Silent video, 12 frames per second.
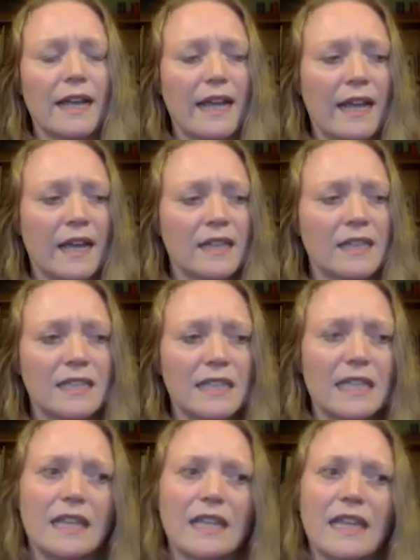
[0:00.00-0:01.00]
And
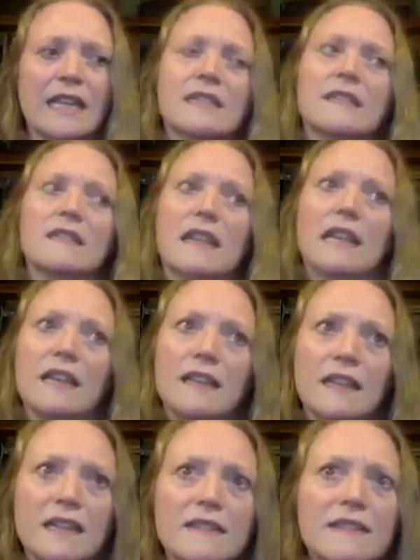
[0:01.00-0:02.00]

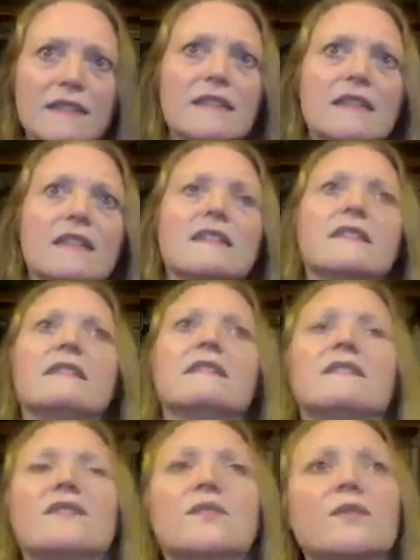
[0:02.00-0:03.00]
this
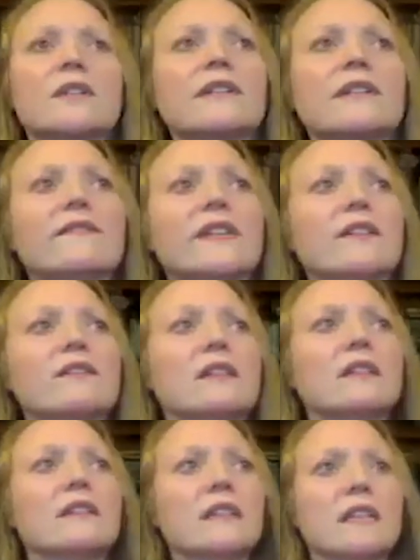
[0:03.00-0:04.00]
story veers a
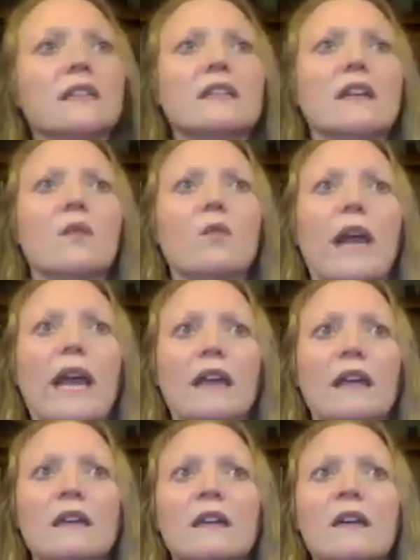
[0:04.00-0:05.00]
little
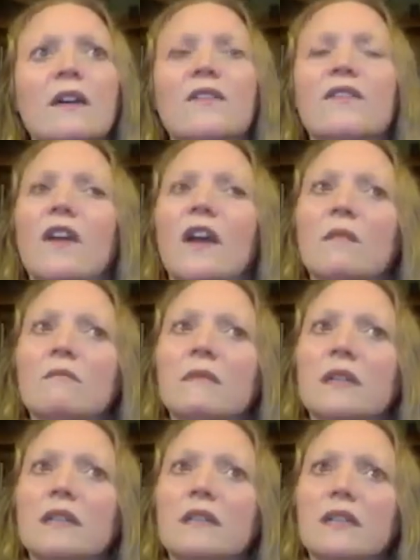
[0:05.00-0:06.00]
away
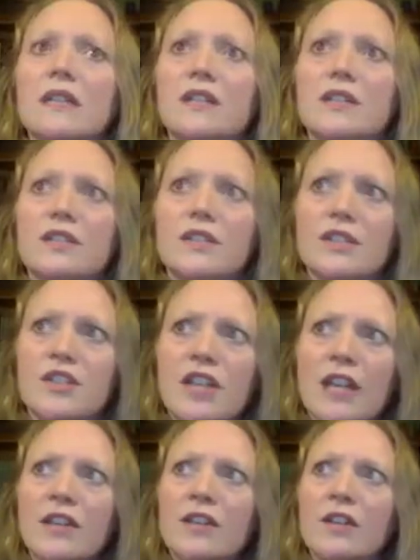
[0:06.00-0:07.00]
from
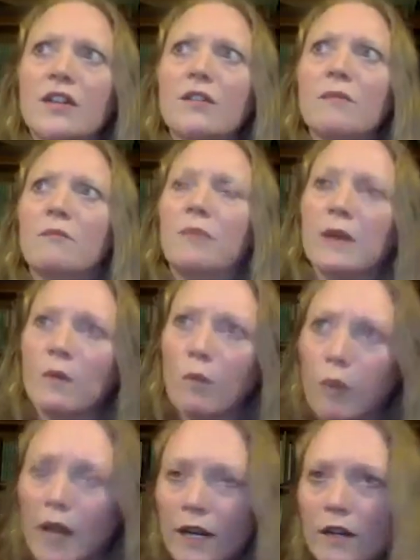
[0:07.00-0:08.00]
gender, but
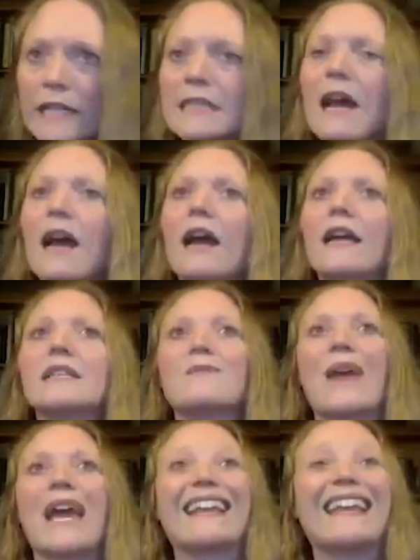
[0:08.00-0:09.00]
where it ties
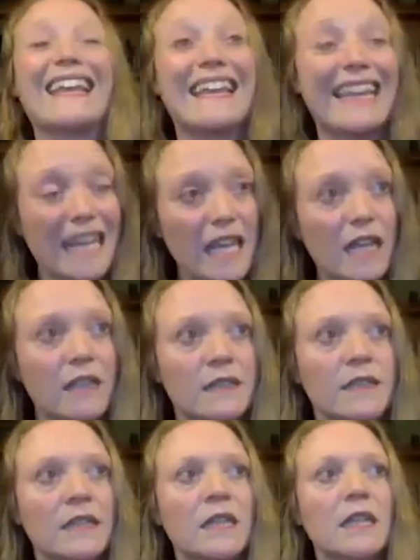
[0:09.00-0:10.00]
back
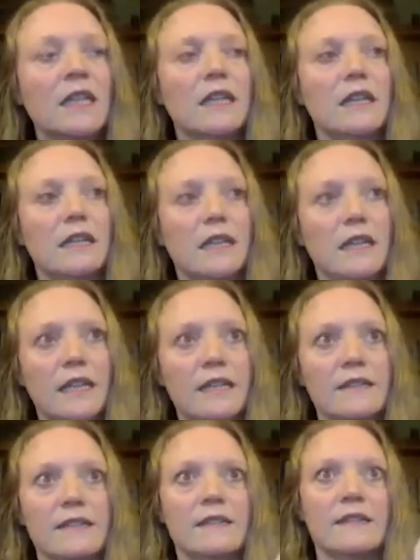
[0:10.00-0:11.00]
in
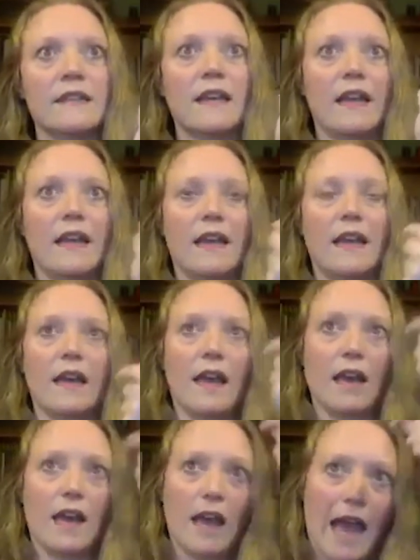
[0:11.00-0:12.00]
is
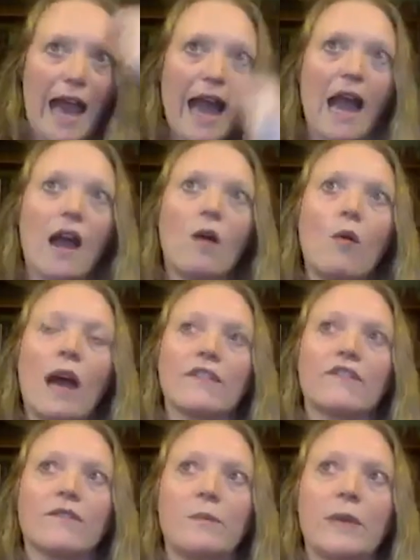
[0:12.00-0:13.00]
how
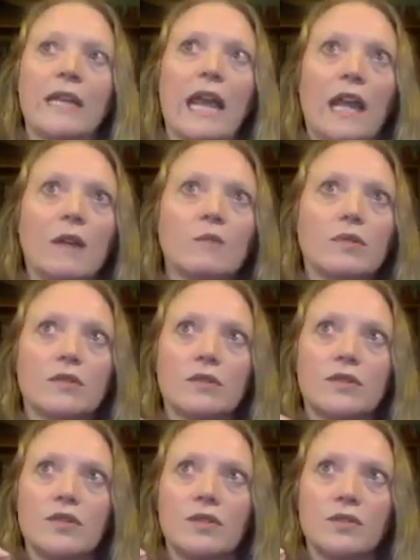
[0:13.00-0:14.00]
I've been
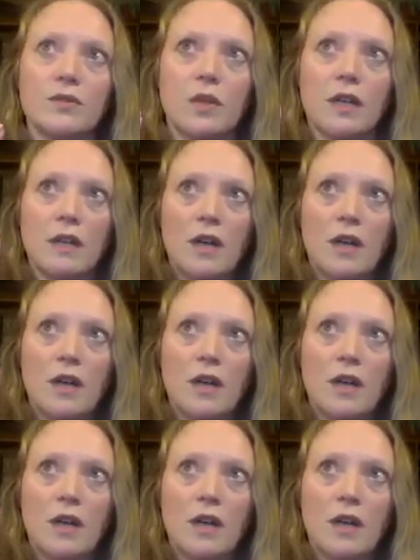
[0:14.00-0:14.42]
able to